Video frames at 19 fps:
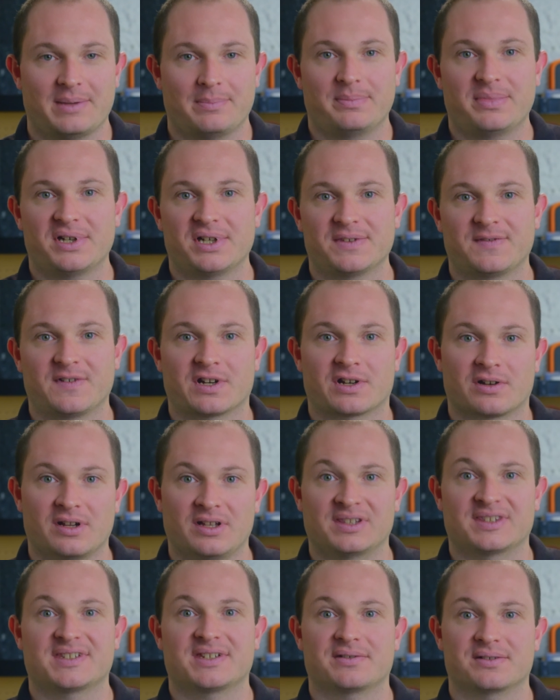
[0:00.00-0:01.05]
but there are
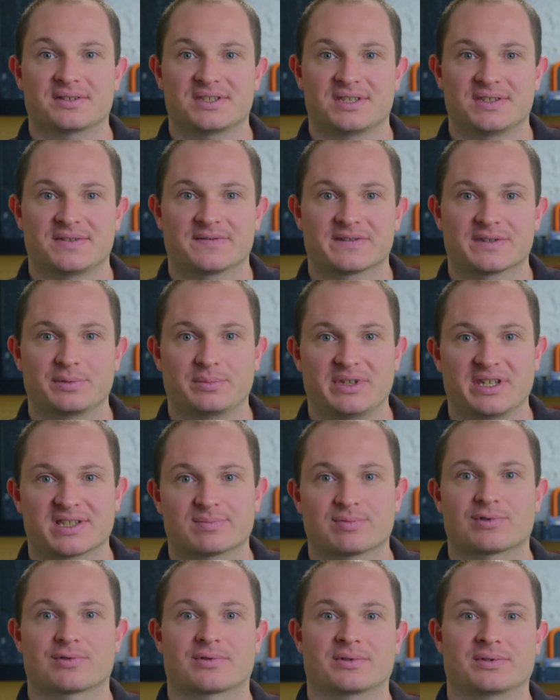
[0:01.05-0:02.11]
alternatives to be
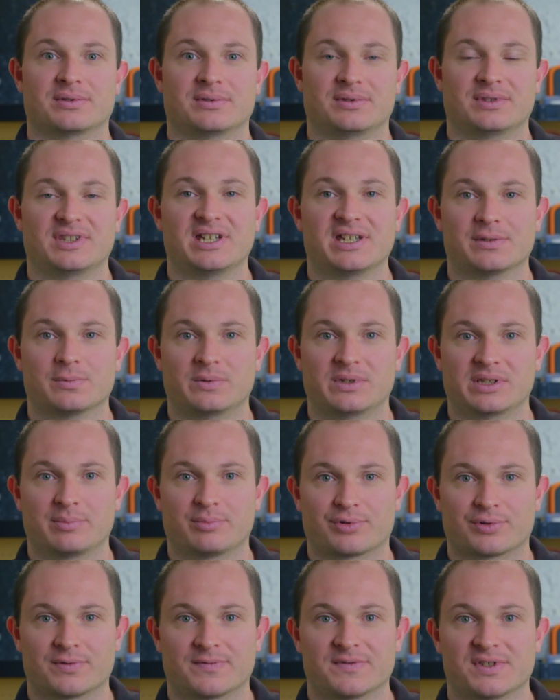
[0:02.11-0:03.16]
explored that will
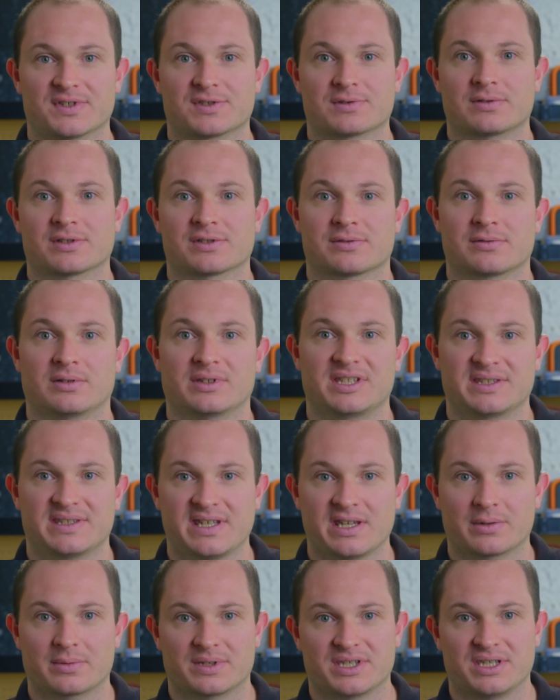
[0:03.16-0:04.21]
improve the structural
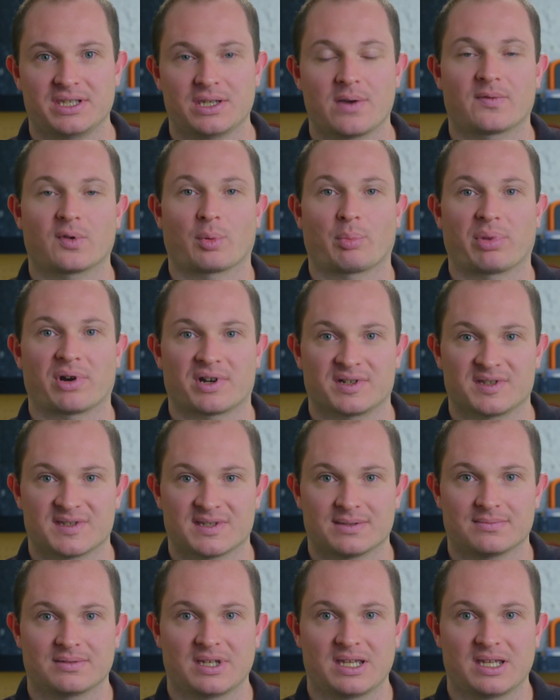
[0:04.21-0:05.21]
integrity of your parts,